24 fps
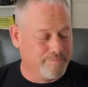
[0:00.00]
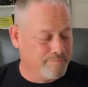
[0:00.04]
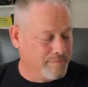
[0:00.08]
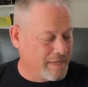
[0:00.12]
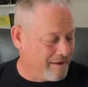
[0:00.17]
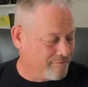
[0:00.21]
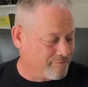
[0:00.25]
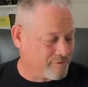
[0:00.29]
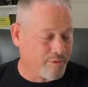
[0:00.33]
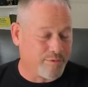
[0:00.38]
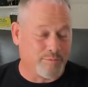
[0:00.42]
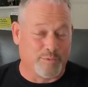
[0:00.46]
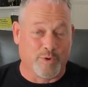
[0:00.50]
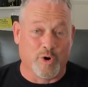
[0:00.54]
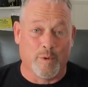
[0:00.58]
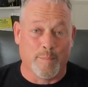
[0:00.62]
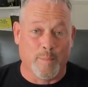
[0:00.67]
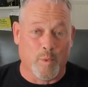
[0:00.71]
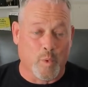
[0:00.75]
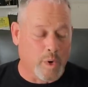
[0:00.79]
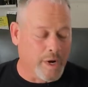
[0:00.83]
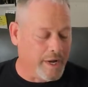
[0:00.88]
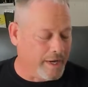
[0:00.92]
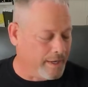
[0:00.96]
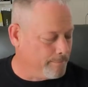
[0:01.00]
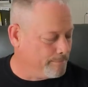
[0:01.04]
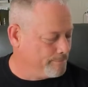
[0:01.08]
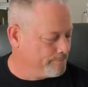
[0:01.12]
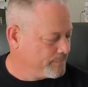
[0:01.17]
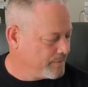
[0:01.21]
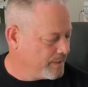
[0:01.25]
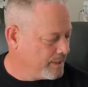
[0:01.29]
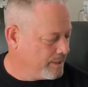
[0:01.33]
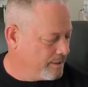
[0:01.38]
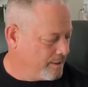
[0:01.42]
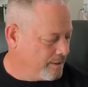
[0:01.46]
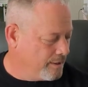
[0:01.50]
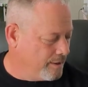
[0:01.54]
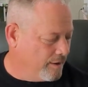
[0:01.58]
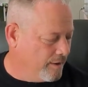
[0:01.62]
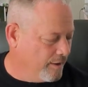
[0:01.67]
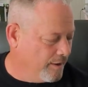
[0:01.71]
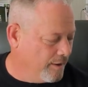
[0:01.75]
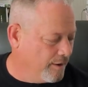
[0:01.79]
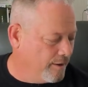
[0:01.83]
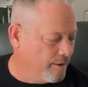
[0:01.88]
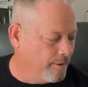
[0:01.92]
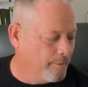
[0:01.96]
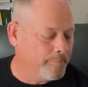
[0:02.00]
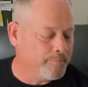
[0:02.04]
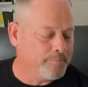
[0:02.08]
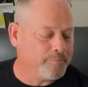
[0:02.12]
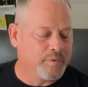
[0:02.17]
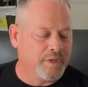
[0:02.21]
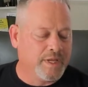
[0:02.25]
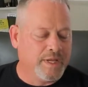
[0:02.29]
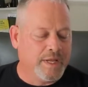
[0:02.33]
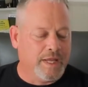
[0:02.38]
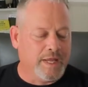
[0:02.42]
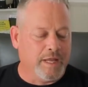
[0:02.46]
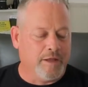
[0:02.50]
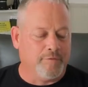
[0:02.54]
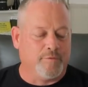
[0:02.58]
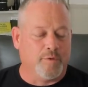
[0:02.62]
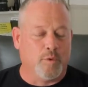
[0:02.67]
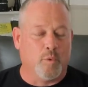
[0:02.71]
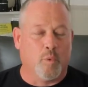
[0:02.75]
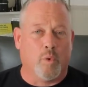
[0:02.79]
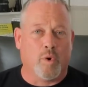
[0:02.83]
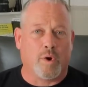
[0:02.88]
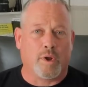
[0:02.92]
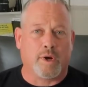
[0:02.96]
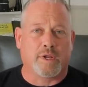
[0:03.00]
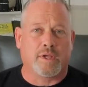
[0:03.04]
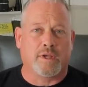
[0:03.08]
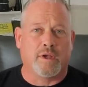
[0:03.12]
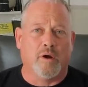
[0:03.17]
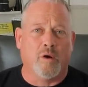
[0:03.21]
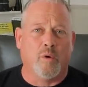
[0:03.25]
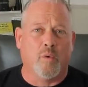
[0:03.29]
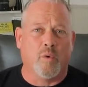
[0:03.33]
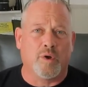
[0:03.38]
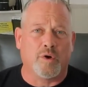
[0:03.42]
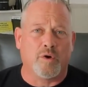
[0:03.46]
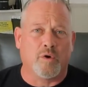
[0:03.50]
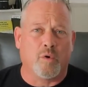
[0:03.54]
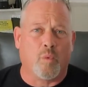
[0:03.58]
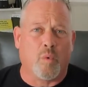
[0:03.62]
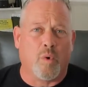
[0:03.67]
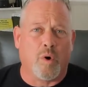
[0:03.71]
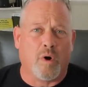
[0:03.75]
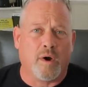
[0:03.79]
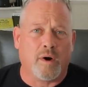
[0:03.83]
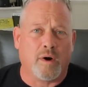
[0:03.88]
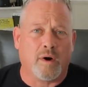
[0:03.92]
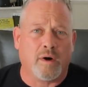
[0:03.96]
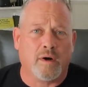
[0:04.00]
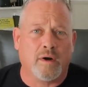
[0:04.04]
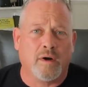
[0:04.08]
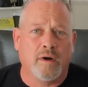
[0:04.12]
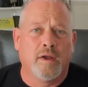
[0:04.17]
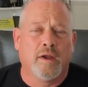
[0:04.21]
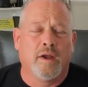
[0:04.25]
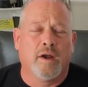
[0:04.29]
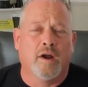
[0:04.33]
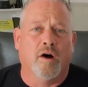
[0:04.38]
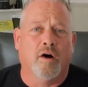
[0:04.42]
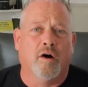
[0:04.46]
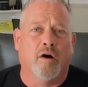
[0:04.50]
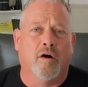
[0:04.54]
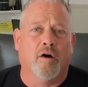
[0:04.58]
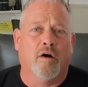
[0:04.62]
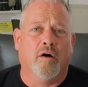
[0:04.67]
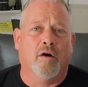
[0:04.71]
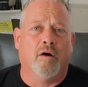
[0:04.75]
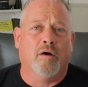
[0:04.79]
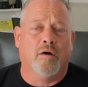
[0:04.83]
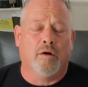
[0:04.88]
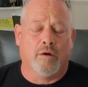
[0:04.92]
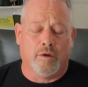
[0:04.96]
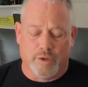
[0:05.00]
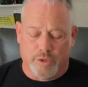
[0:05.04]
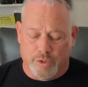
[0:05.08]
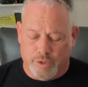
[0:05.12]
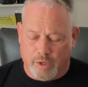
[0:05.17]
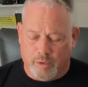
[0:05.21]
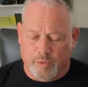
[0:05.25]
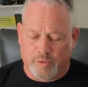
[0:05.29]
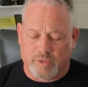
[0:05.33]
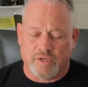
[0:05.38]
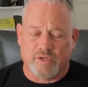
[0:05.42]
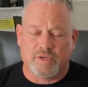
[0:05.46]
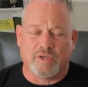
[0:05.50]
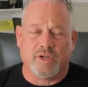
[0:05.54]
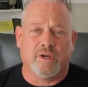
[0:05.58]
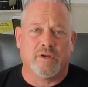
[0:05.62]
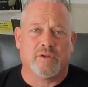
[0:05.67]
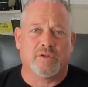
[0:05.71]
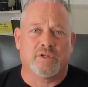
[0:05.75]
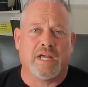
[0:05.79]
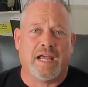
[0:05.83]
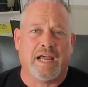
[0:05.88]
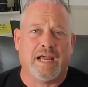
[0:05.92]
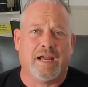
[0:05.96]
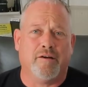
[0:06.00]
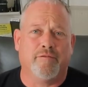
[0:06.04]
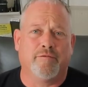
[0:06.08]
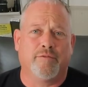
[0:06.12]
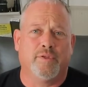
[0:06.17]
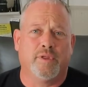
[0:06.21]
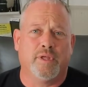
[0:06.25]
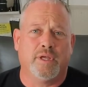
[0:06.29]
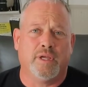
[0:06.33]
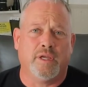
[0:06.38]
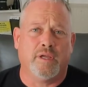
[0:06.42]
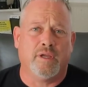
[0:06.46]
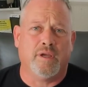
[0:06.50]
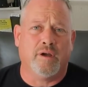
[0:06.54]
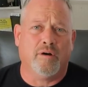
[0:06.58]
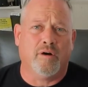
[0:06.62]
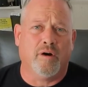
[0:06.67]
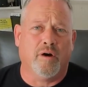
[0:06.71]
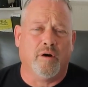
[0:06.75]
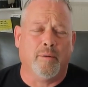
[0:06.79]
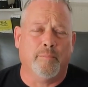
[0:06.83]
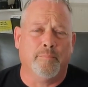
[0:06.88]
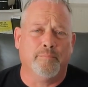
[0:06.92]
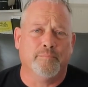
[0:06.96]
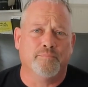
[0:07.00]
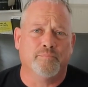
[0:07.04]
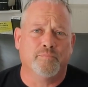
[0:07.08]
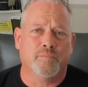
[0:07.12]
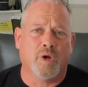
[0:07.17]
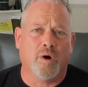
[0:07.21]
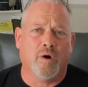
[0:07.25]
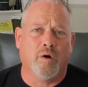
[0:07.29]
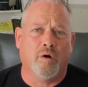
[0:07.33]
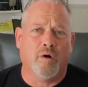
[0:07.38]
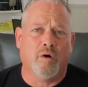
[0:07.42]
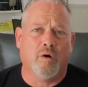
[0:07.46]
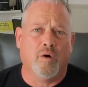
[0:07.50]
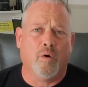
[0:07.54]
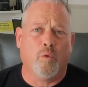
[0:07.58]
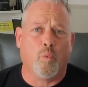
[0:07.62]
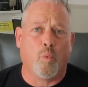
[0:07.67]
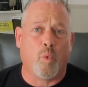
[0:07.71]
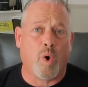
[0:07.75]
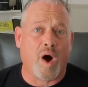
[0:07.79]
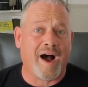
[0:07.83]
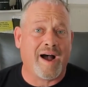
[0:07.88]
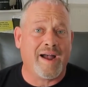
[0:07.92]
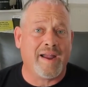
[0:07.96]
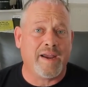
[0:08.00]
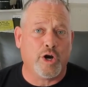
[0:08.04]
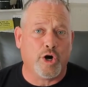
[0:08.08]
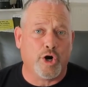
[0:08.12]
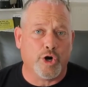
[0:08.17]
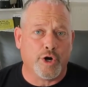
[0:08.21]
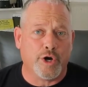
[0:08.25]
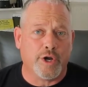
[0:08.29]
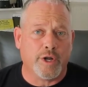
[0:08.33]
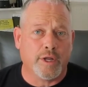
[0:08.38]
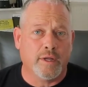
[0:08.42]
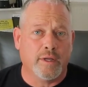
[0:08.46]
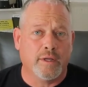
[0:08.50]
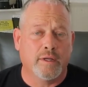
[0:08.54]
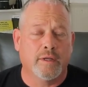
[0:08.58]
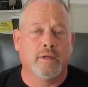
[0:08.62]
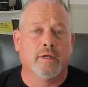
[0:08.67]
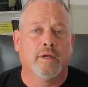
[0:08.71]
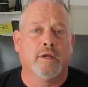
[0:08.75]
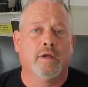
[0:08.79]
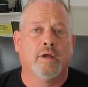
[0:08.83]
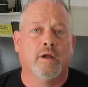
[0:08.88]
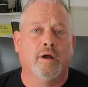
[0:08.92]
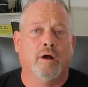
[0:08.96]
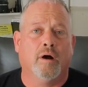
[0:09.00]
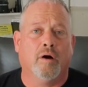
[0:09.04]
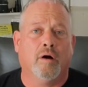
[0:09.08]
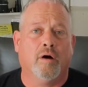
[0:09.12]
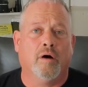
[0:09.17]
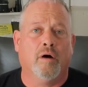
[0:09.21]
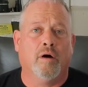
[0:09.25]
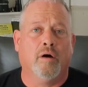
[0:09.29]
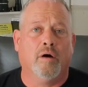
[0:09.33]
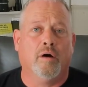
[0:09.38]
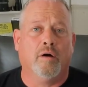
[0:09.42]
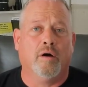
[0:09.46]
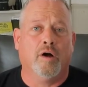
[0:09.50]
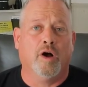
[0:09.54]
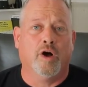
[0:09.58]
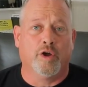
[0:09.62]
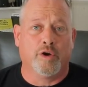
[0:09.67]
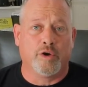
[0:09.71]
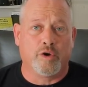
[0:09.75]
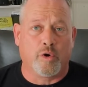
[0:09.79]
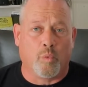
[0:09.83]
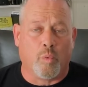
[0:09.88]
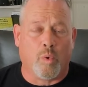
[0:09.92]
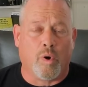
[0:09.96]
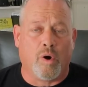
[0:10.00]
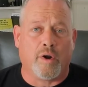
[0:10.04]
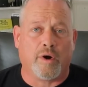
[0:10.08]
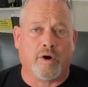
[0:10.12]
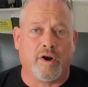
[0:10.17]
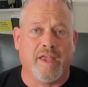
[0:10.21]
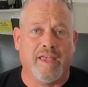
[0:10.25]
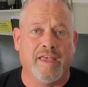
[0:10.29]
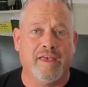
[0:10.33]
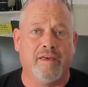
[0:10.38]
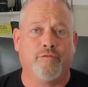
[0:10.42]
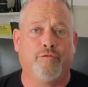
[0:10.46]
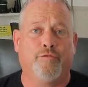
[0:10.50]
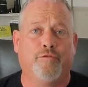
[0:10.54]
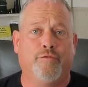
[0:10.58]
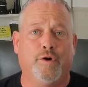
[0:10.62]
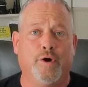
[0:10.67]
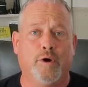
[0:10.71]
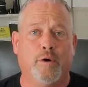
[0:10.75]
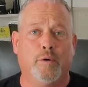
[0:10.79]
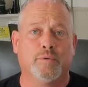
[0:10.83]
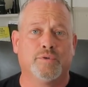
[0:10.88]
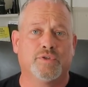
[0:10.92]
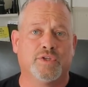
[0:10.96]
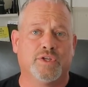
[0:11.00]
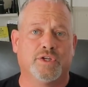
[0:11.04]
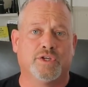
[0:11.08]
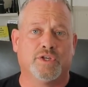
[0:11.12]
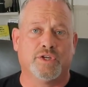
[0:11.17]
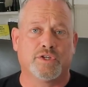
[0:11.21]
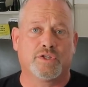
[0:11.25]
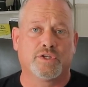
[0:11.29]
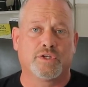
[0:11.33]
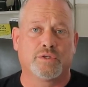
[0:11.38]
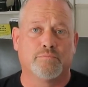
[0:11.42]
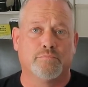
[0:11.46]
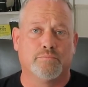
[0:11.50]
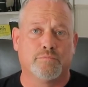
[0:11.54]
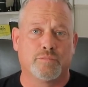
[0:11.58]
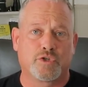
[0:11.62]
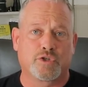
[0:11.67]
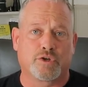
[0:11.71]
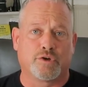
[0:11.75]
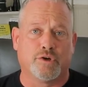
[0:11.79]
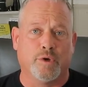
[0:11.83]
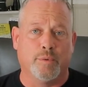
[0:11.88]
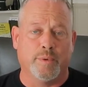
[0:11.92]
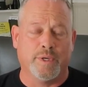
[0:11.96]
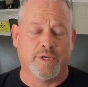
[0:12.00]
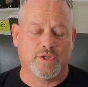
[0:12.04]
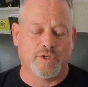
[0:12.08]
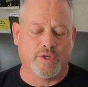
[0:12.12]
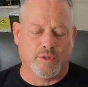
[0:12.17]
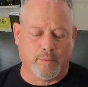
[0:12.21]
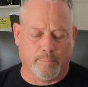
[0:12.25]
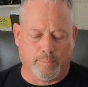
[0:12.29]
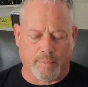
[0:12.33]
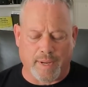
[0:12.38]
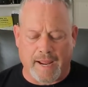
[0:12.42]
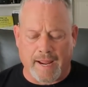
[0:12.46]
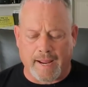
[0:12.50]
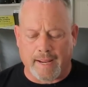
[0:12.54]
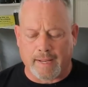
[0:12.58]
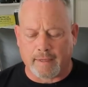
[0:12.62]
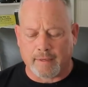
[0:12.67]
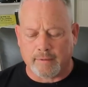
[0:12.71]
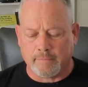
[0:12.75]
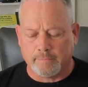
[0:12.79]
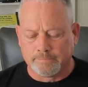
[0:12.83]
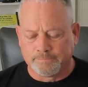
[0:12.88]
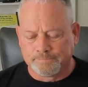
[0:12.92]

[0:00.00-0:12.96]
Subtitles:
have to throw them away. If you want to go underwater, Nokta does have the wired underwater headphones that just screw into the back.